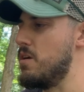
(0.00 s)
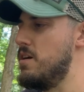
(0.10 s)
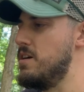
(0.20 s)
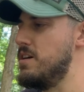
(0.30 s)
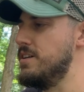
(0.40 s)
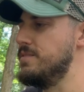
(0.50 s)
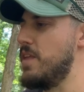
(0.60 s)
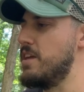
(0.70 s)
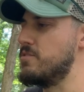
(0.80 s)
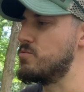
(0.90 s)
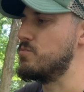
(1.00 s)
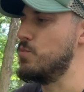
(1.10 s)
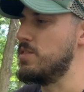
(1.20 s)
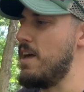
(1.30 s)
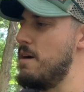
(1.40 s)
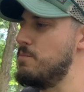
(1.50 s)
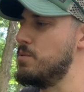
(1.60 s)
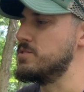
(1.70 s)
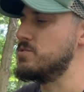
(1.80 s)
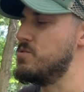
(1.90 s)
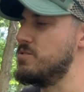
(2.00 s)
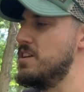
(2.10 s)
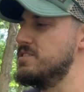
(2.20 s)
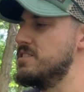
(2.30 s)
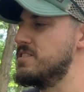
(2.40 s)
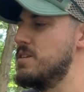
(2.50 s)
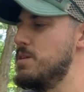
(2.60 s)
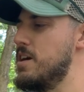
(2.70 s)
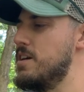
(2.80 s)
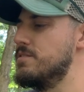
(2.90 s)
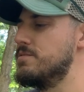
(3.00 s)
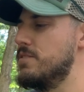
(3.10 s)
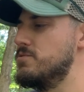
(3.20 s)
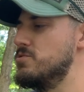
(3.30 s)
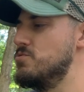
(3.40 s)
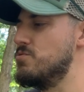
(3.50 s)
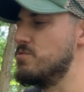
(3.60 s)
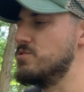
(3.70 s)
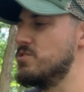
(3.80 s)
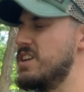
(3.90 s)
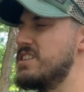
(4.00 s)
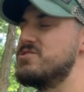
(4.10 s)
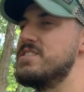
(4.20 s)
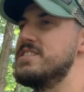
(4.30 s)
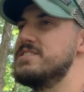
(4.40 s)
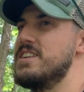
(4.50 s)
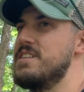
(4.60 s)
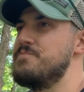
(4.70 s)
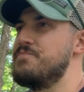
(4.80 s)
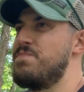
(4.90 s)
Uh, and with that, plus the whole nuts, it can be kind of tough to chew through. So texture, I'd say